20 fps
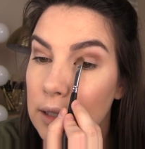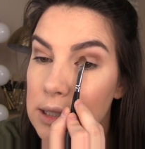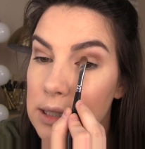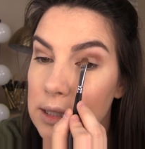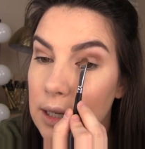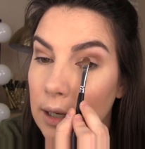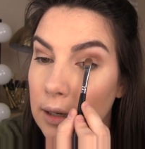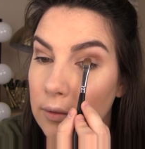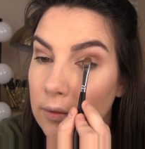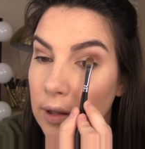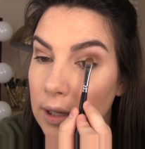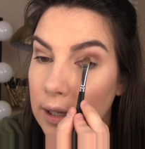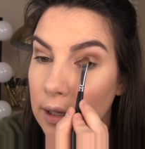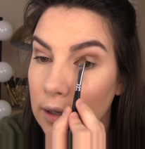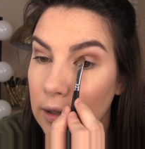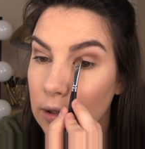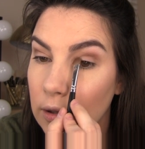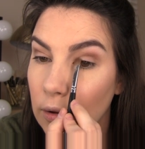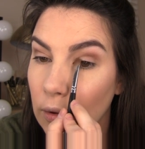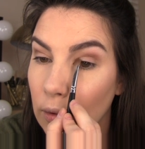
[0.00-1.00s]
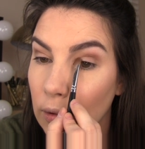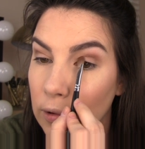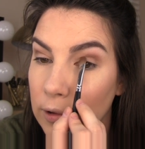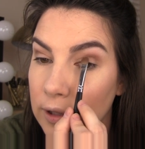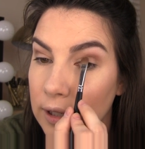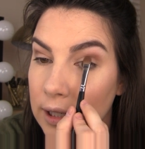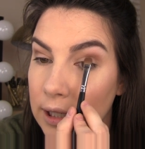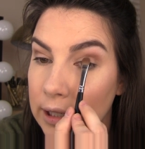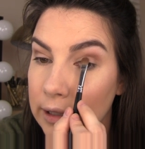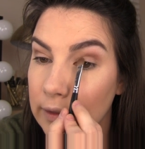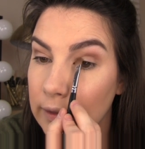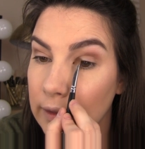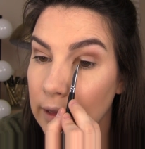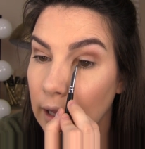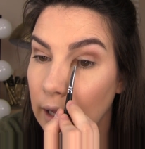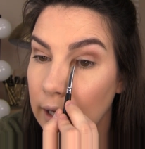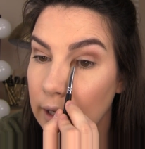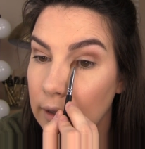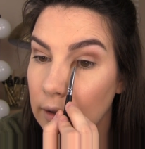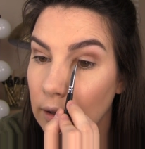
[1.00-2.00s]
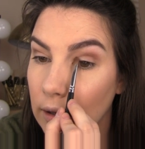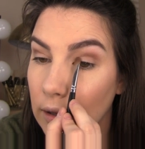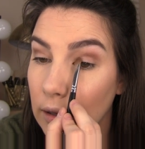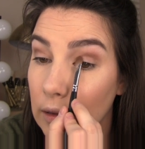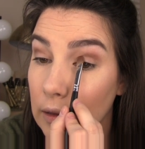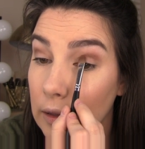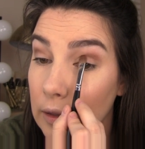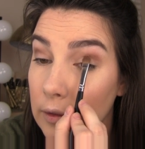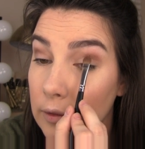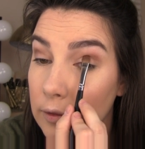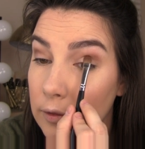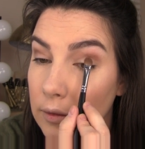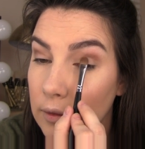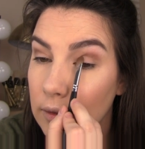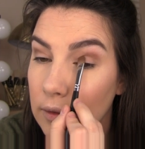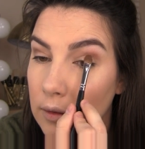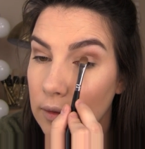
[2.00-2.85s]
It's kind of like a goldeny light olive.